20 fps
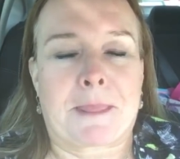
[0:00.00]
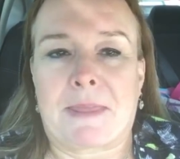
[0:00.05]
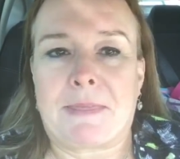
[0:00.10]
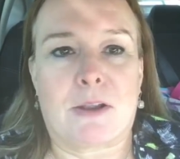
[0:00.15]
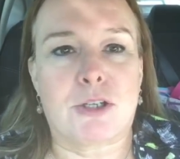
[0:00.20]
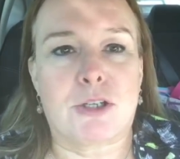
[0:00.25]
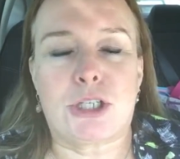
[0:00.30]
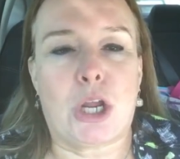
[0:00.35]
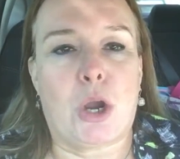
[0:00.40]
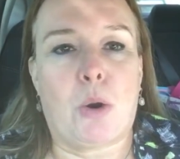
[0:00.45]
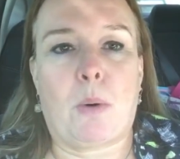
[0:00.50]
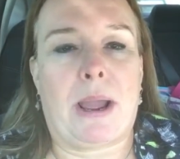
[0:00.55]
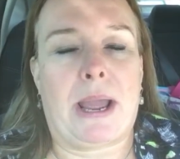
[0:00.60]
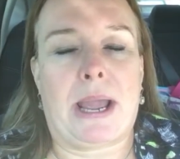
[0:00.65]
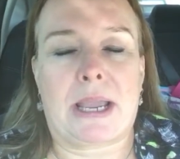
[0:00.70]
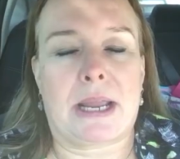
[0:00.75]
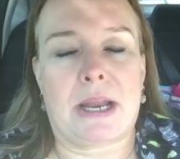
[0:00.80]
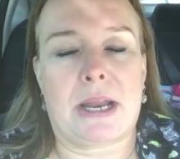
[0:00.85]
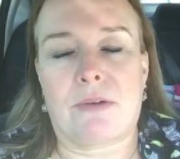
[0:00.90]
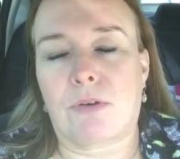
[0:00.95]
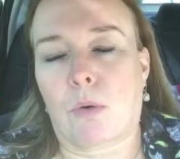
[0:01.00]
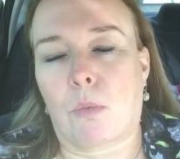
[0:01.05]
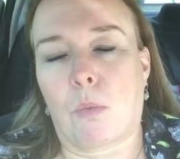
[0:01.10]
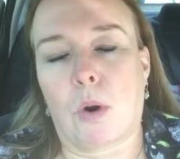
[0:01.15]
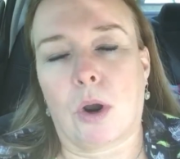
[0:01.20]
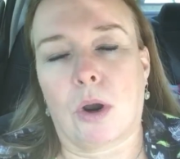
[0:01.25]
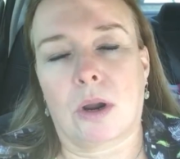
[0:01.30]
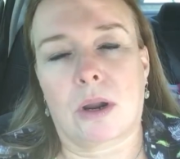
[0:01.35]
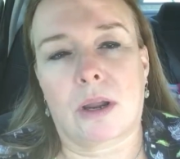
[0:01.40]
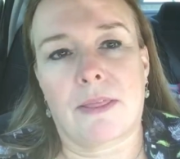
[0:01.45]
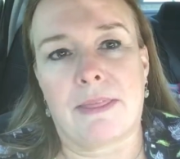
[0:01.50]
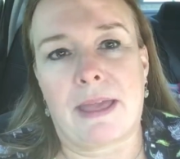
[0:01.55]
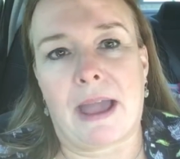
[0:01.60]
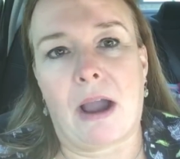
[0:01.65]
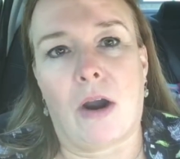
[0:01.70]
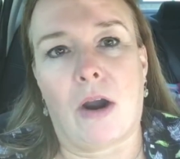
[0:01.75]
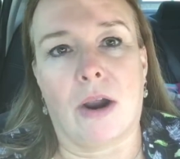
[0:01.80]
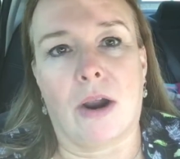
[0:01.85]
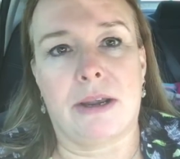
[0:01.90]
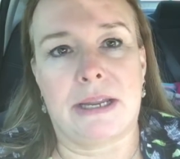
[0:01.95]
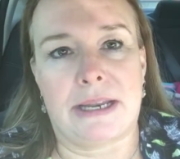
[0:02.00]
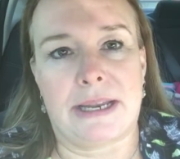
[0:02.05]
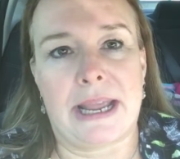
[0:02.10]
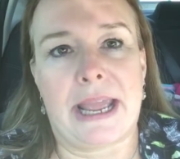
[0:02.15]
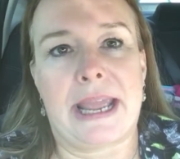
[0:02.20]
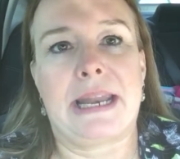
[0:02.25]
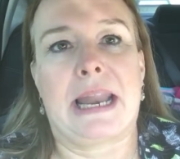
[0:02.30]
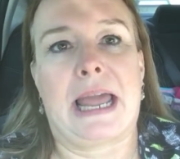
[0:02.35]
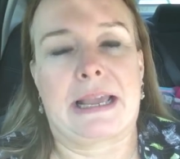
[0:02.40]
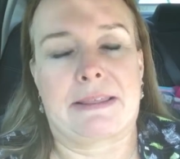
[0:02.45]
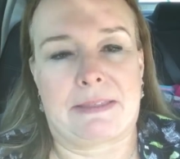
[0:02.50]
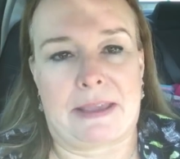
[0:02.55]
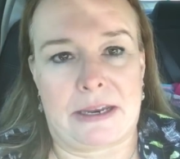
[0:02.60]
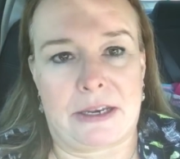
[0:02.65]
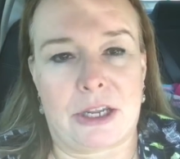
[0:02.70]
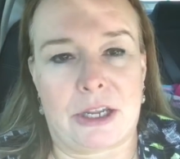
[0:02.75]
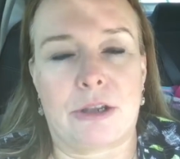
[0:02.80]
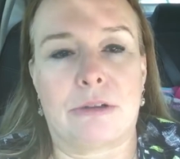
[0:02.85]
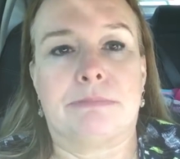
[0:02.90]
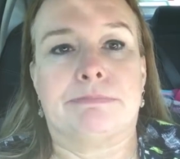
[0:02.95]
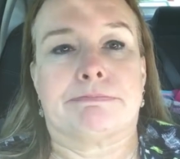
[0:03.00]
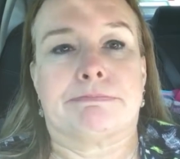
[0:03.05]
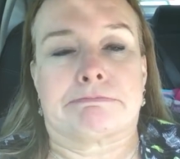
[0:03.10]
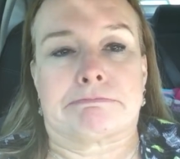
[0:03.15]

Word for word: There's no way I could ever work that hard in a day like they do.